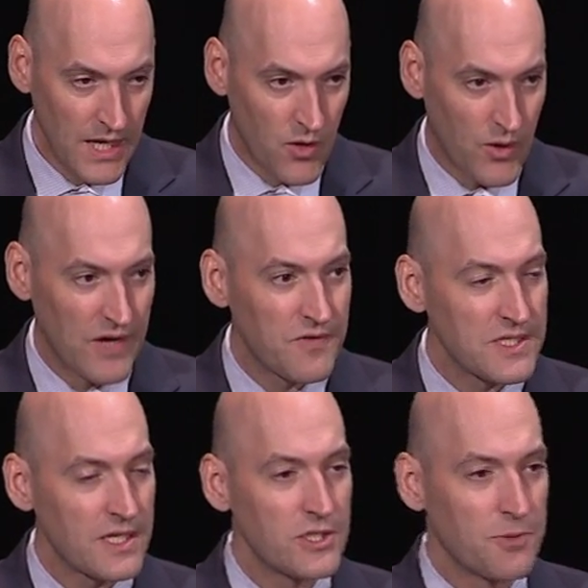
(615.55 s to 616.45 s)
When I
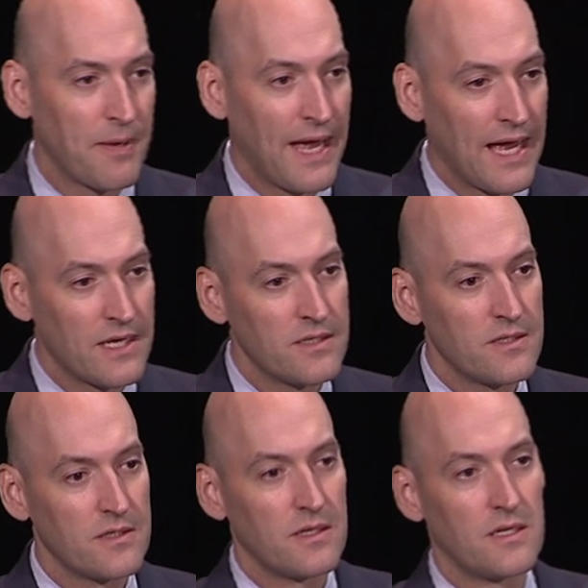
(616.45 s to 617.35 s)
visited Japan
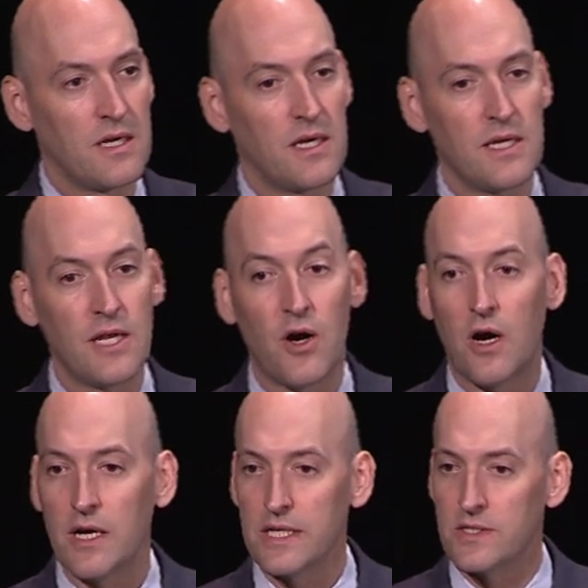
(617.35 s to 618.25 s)
in
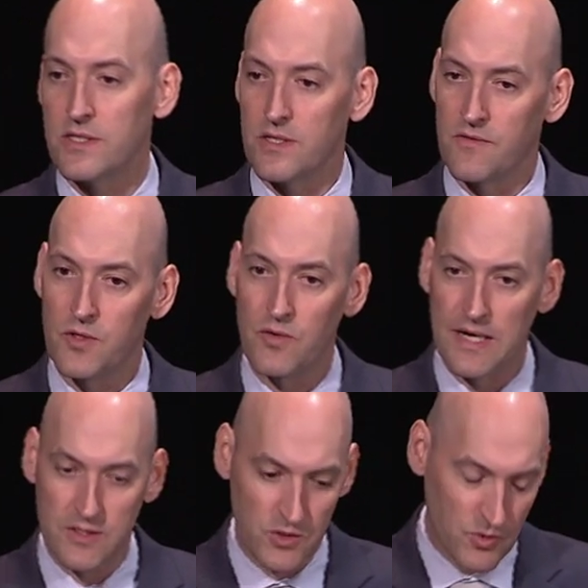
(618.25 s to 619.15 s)
August of
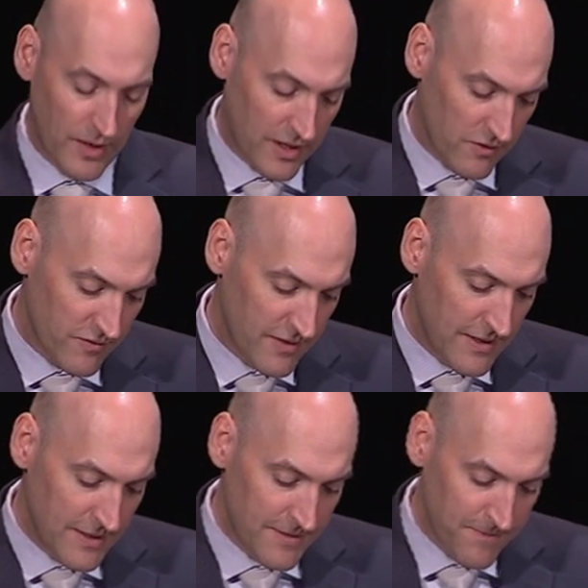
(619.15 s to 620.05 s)
2012,
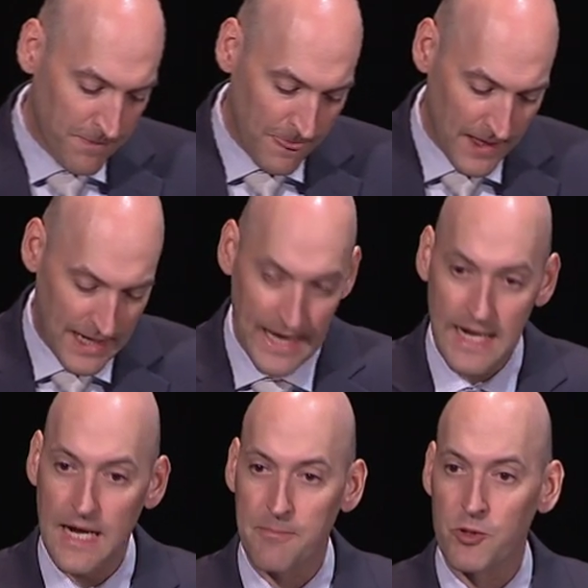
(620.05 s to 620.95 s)
I had
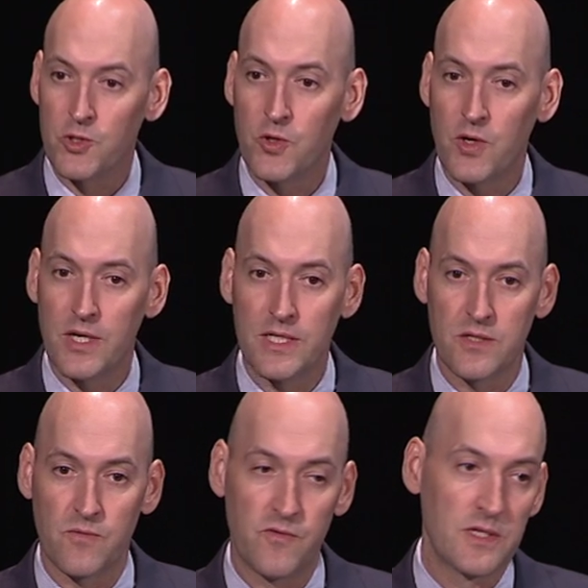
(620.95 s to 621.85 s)
an opportunity
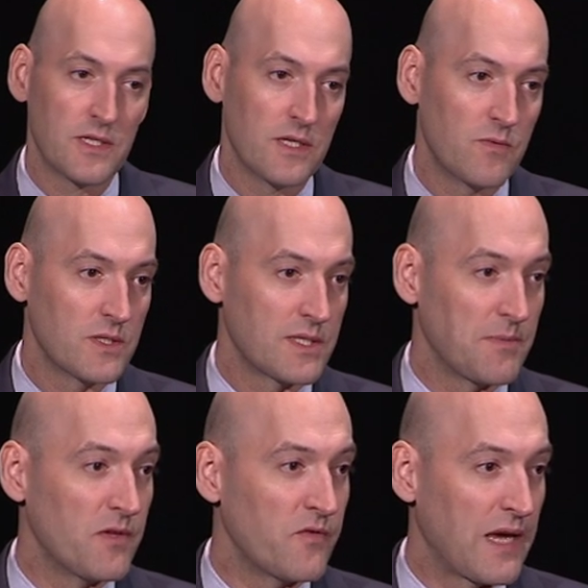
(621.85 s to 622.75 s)
to visit with some
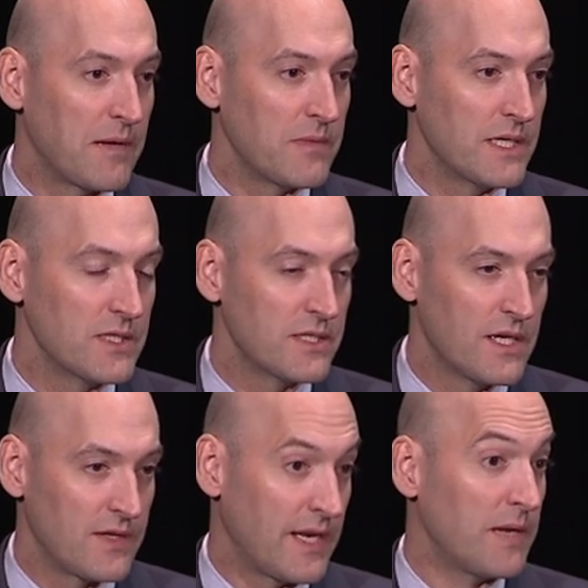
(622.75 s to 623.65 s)
of the families
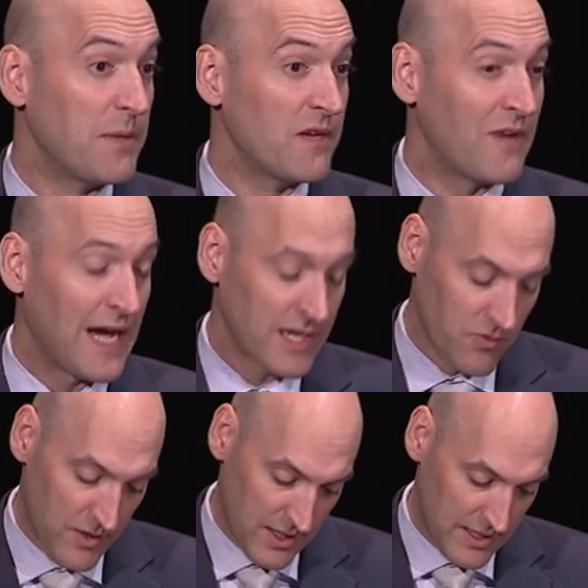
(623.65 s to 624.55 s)
that had been
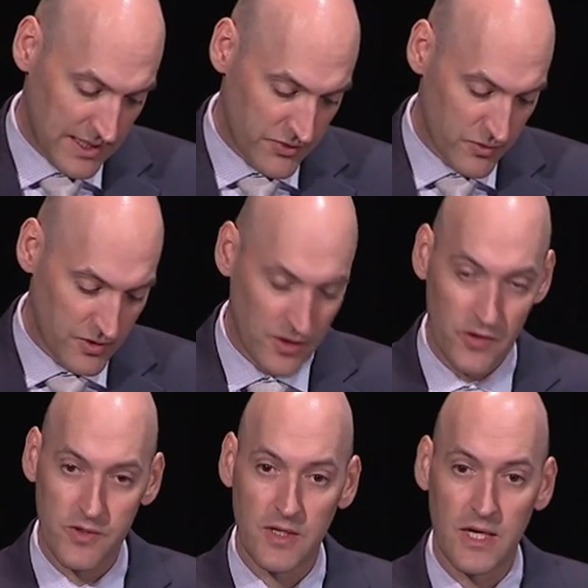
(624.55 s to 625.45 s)
evacuated as a
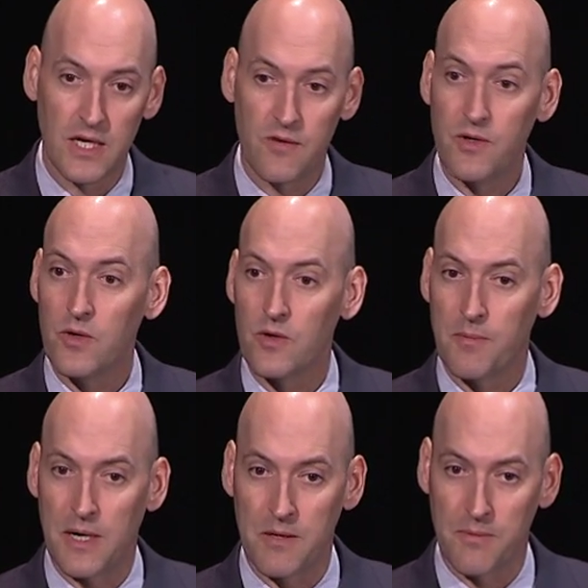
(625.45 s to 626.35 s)
result of the nuclear
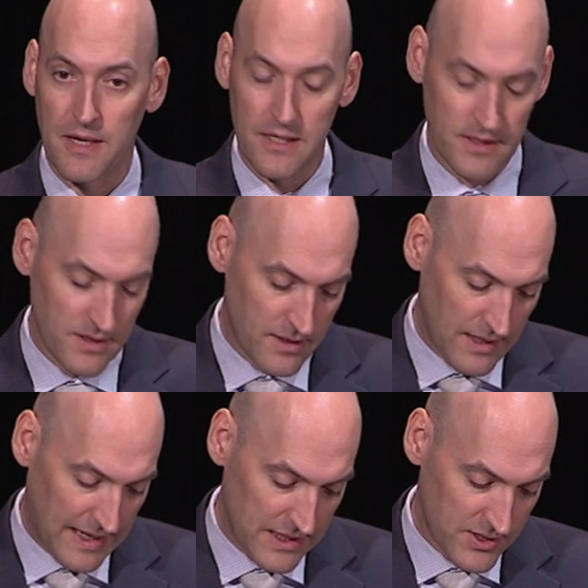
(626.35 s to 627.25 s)
power plant
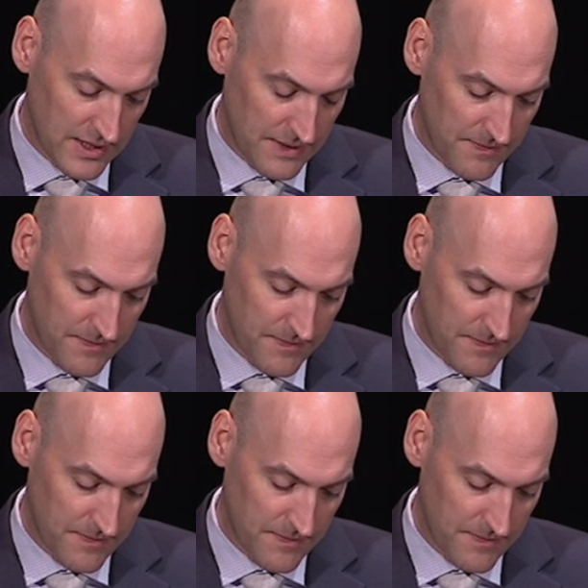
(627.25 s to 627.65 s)
accident.